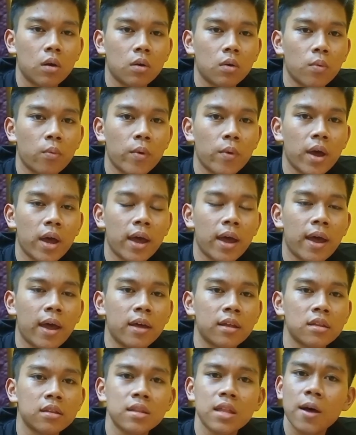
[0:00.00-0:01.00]

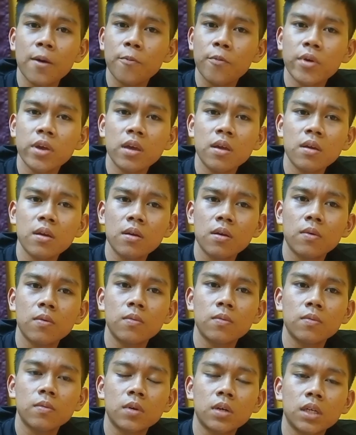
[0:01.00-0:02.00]
Where Subway
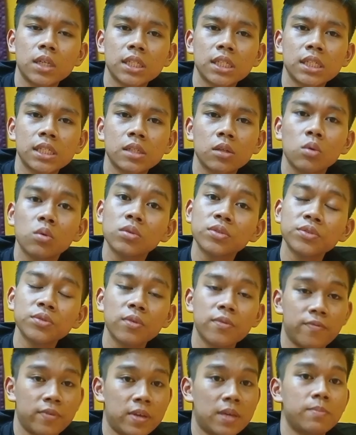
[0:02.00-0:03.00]
was
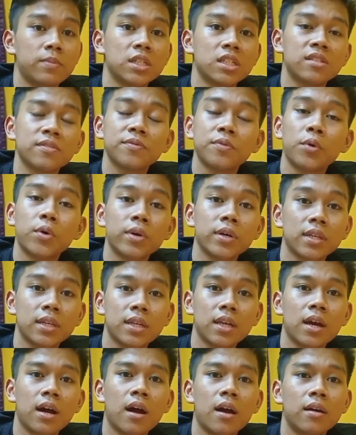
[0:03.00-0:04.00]
also famous for
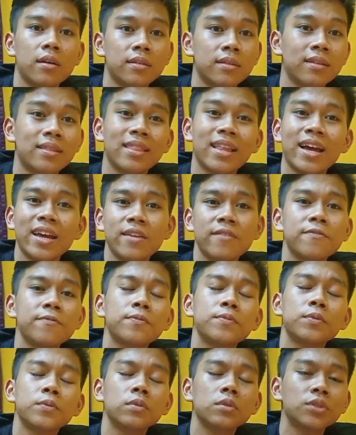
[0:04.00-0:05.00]
their
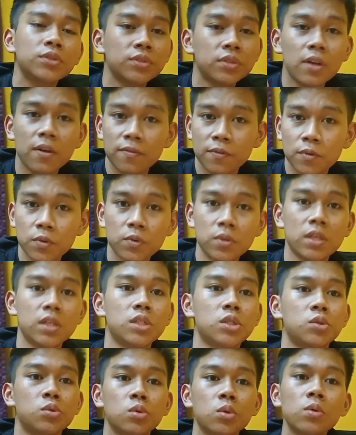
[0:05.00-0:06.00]
delightful soft
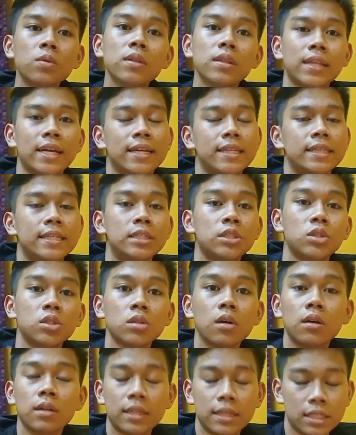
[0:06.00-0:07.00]
cookies, like the
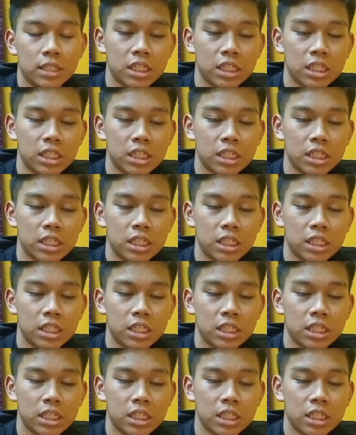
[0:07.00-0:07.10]
chocolate